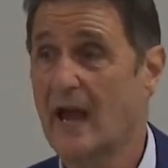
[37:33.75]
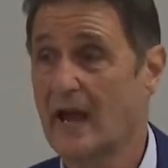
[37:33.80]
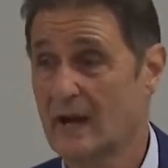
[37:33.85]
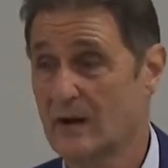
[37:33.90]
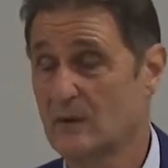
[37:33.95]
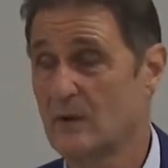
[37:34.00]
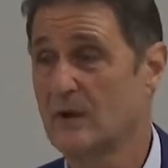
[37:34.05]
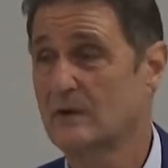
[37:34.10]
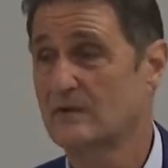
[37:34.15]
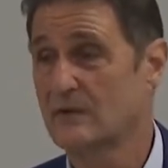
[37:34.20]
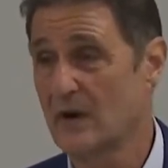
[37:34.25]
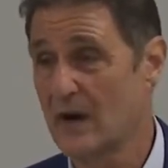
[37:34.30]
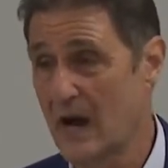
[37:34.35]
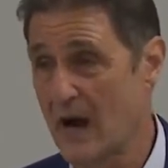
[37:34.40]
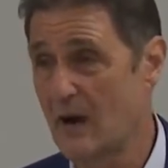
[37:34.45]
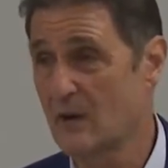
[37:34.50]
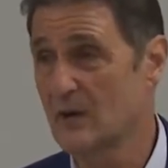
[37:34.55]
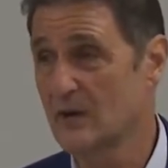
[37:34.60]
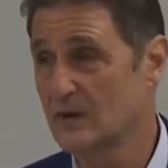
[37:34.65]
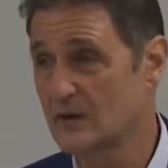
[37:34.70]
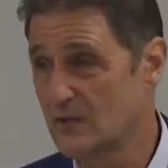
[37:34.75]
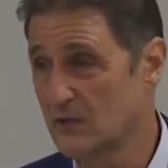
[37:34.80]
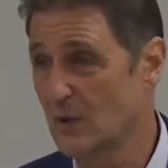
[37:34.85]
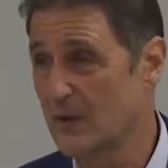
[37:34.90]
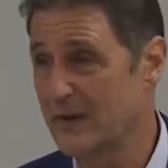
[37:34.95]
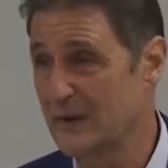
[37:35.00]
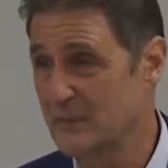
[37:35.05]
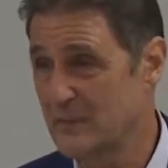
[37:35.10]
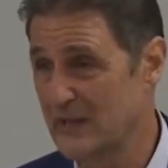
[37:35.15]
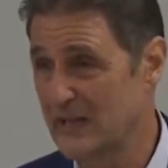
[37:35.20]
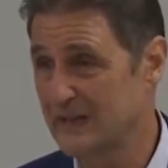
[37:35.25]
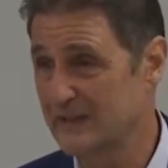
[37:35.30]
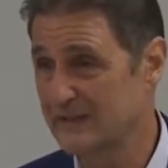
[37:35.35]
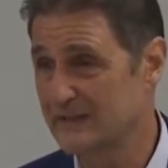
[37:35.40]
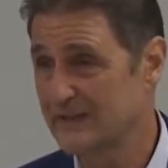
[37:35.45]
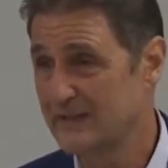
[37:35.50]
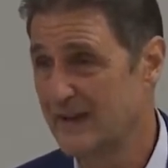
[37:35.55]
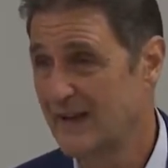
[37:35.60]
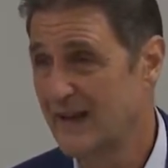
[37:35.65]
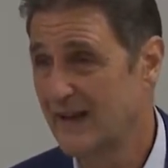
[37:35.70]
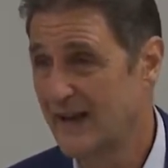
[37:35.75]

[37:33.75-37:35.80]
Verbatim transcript: and I run for an hour and 20 minutes